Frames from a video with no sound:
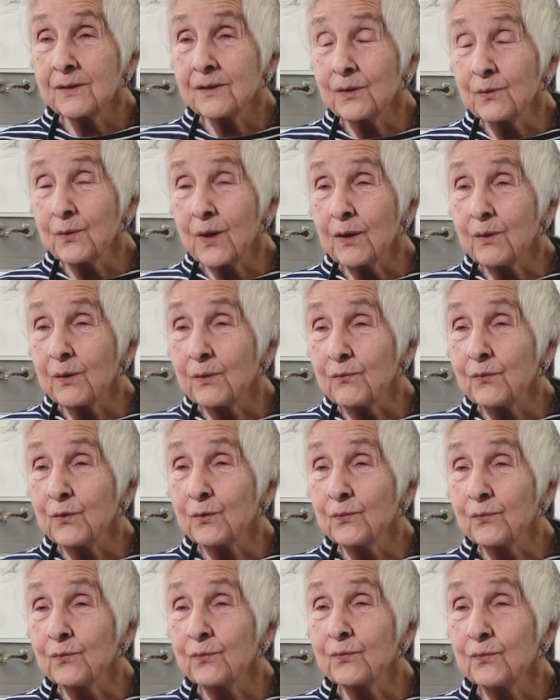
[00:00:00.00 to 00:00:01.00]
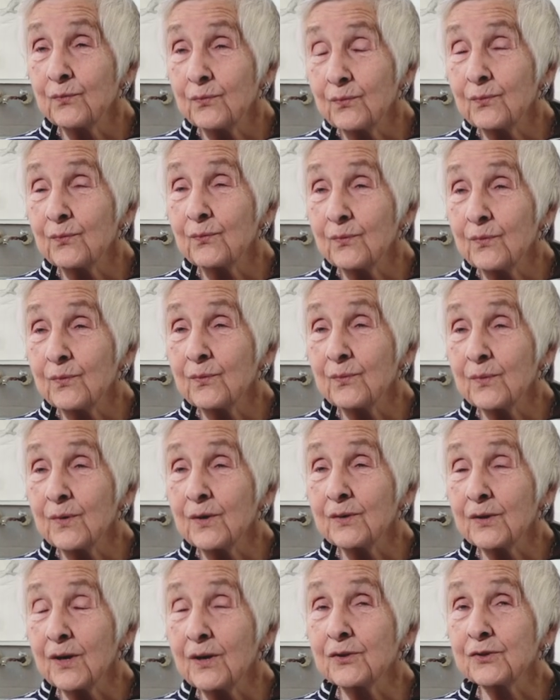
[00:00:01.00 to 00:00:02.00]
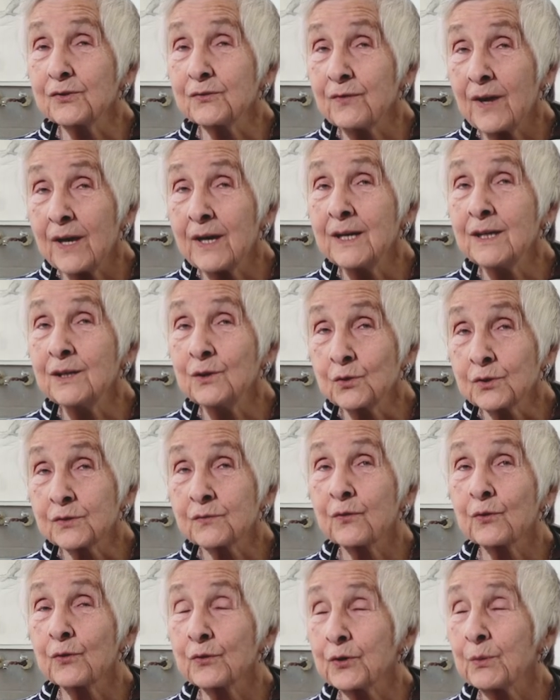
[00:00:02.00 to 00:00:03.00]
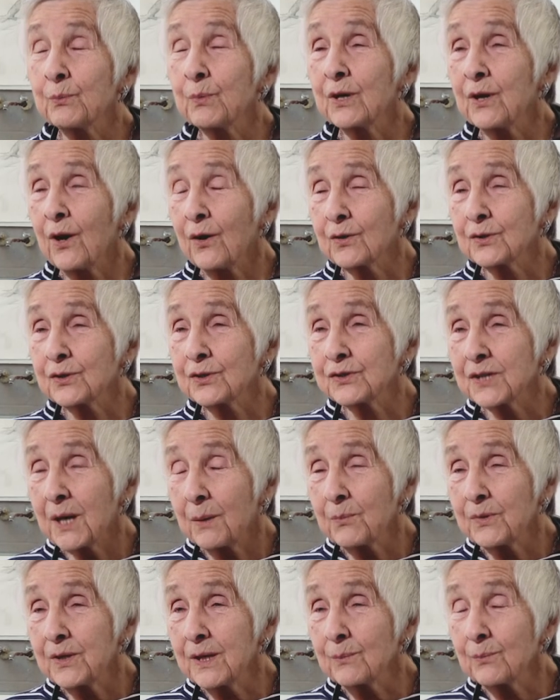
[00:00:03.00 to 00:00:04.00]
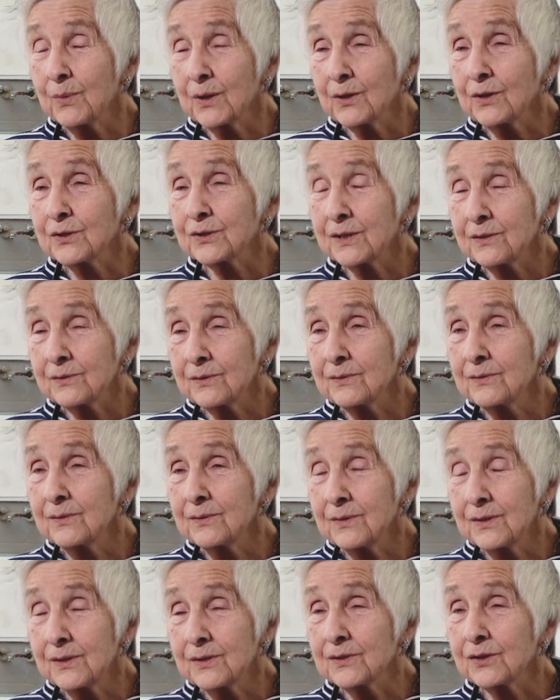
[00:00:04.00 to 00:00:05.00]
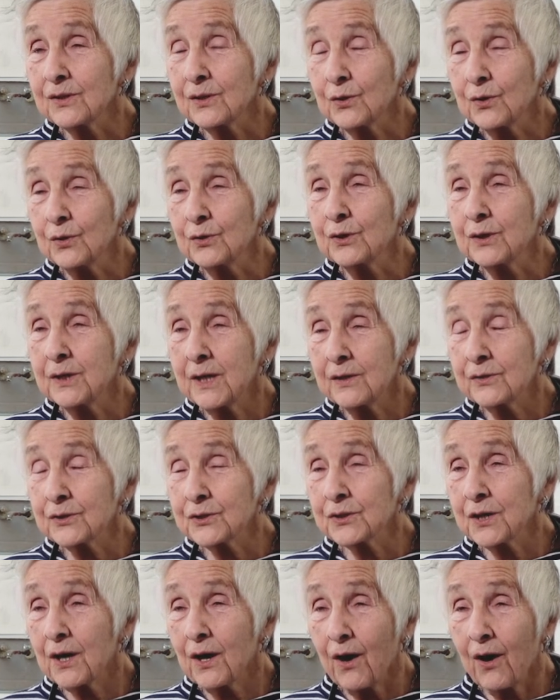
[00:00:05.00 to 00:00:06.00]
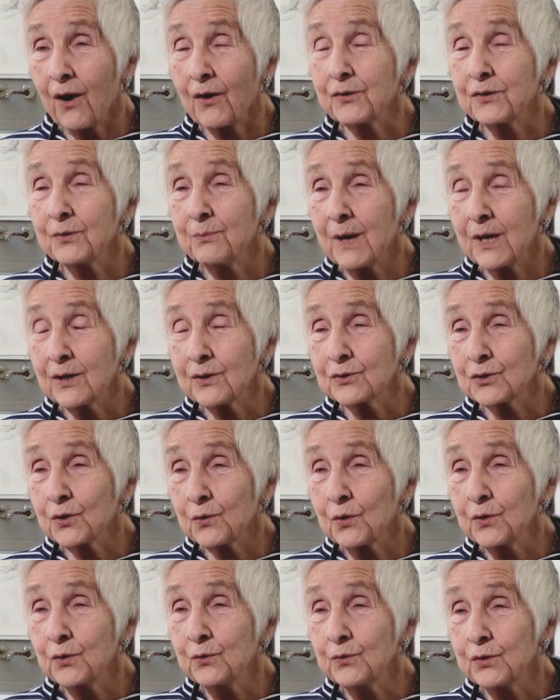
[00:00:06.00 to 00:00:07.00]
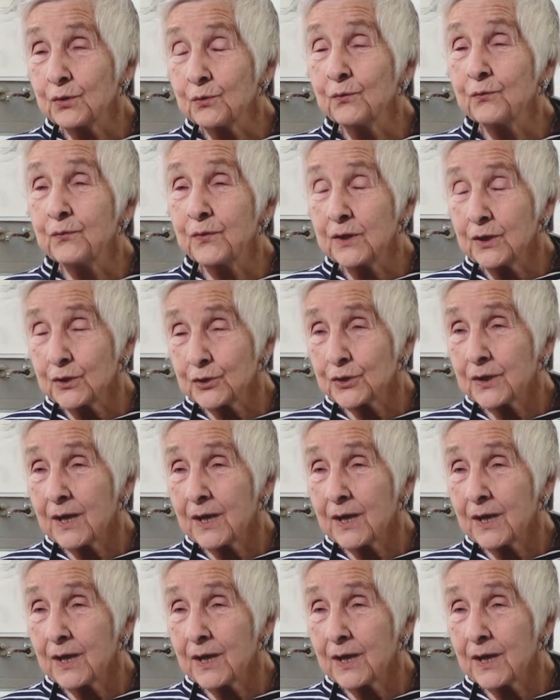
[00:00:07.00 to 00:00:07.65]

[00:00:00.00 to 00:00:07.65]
You know, if it's very useful to belong to something because it's a good kickstart to make sure you do finish